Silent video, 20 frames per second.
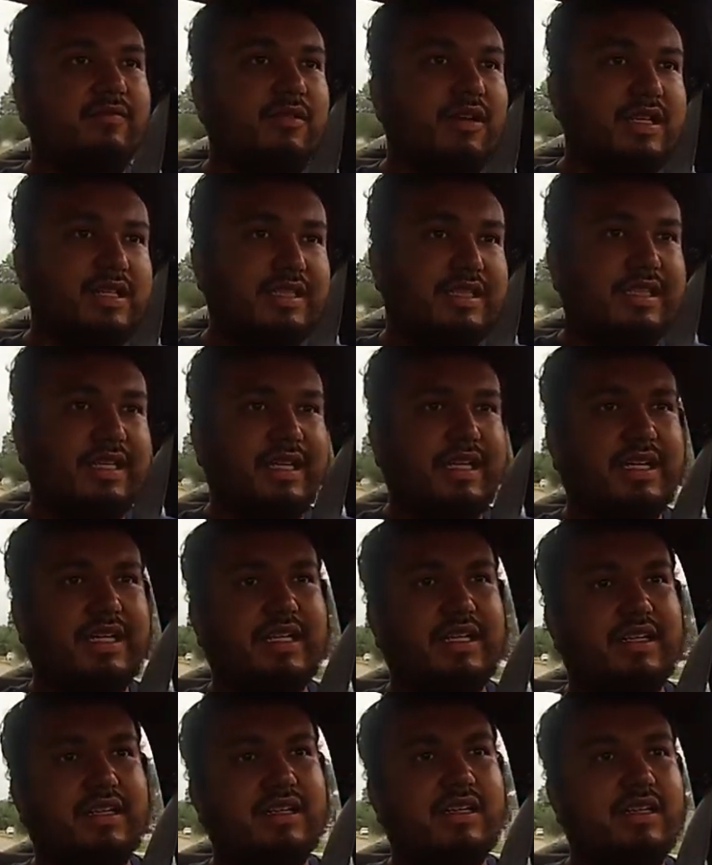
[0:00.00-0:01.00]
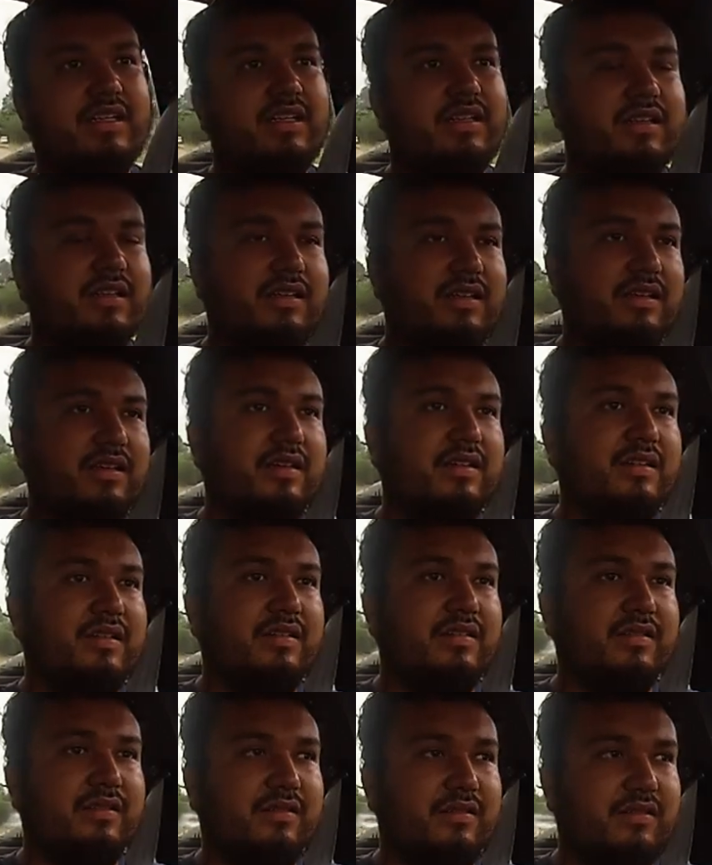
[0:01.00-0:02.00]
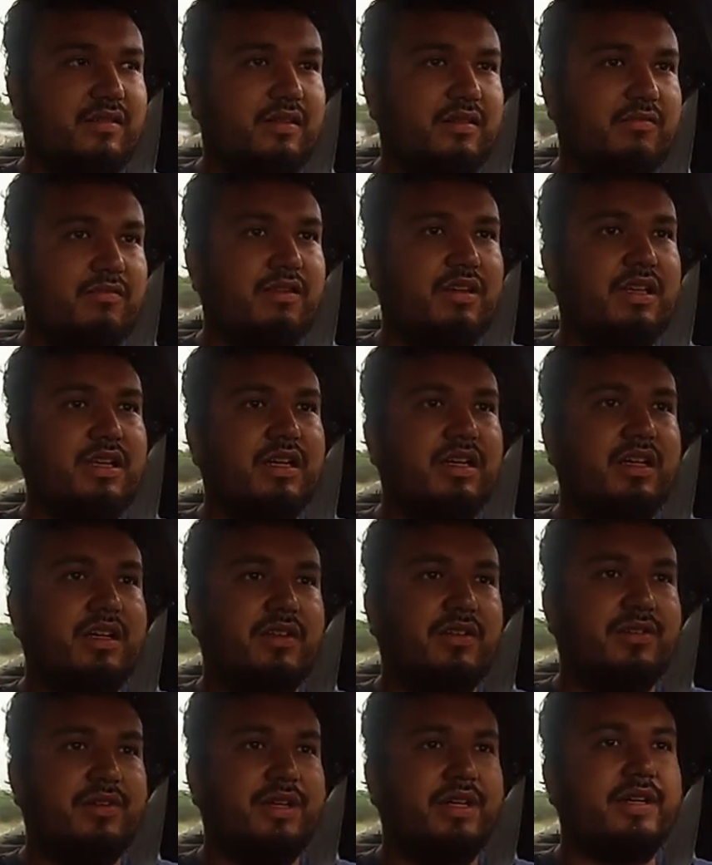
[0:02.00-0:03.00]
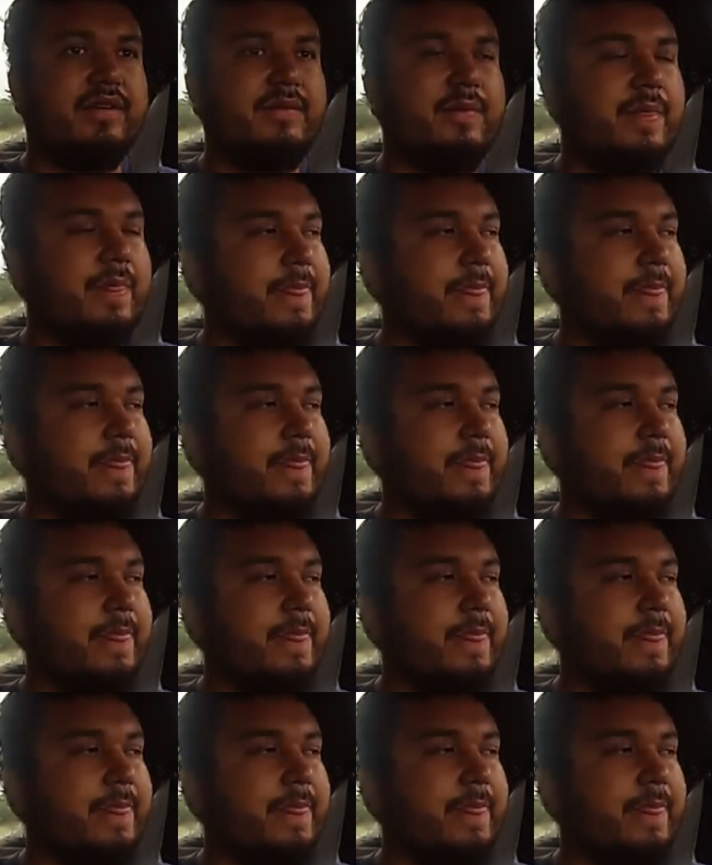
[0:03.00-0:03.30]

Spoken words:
110 or a 100,